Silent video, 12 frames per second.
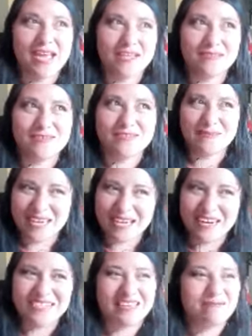do you speak
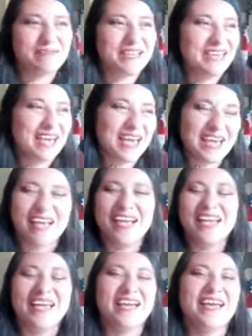English? I'm like, yeah.
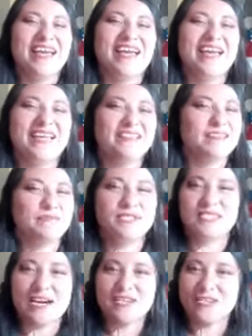And we
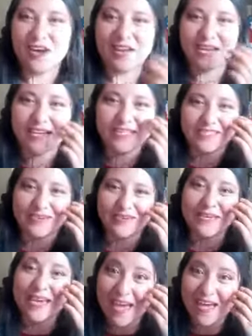start talking. So
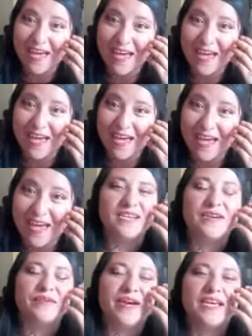yeah, it's a
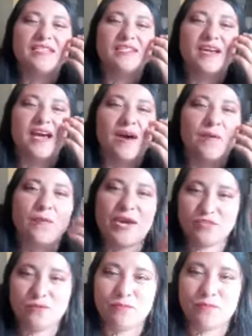great way
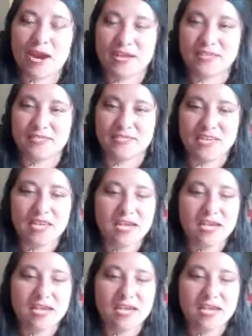to practice.